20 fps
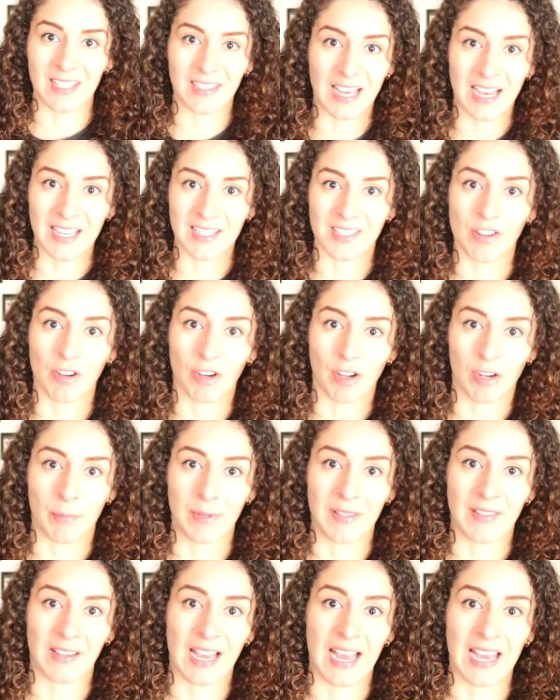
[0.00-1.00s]
That's not going to
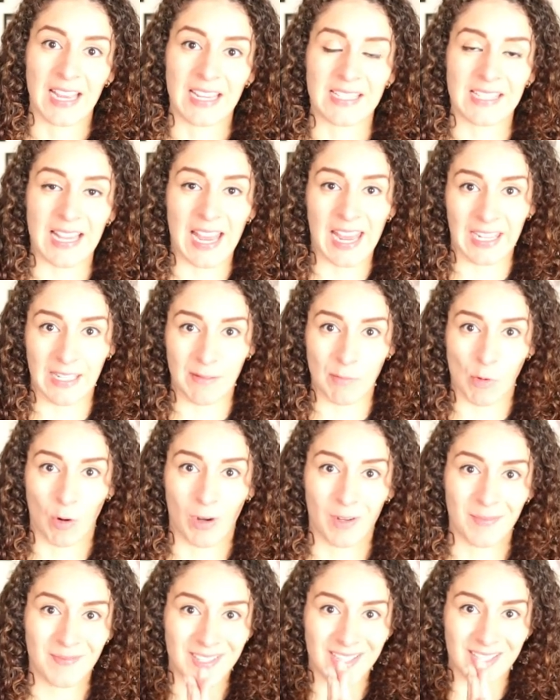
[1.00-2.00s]
be the case
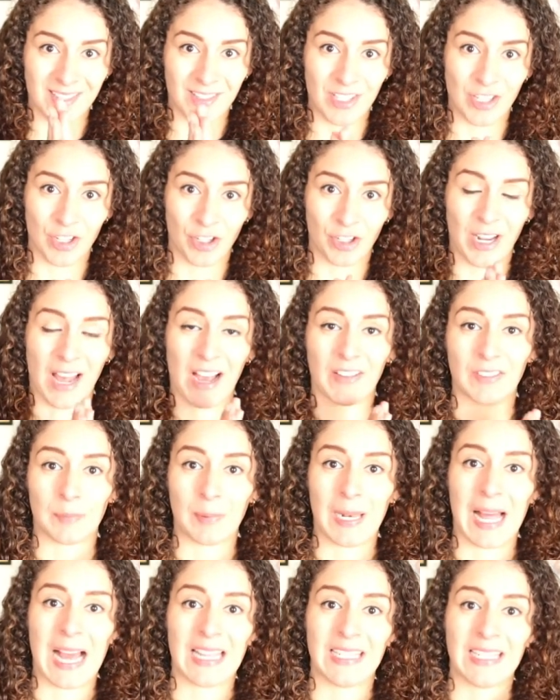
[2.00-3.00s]
anymore you're gonna have a
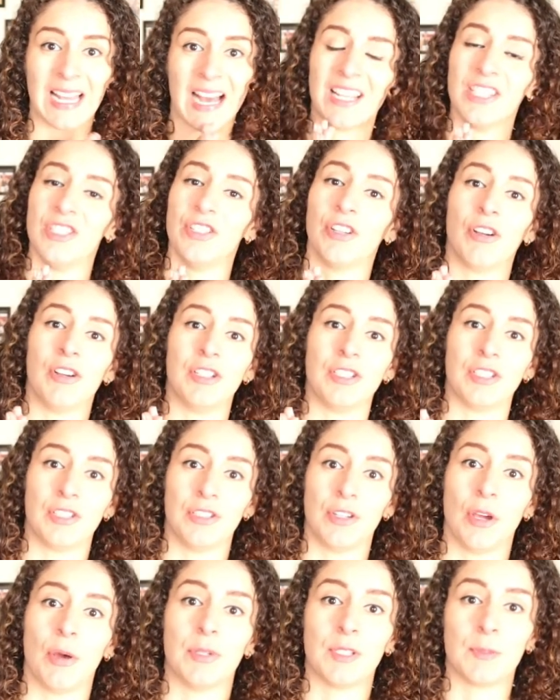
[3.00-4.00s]
plan and you're going
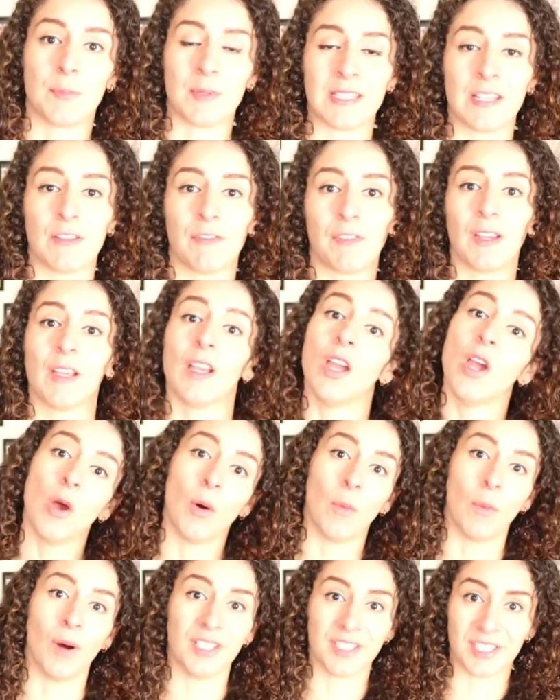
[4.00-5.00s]
to know specific
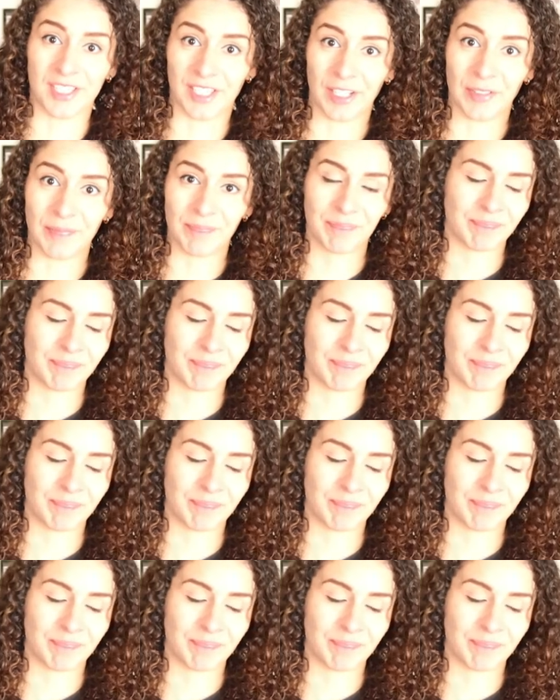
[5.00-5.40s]
what to do.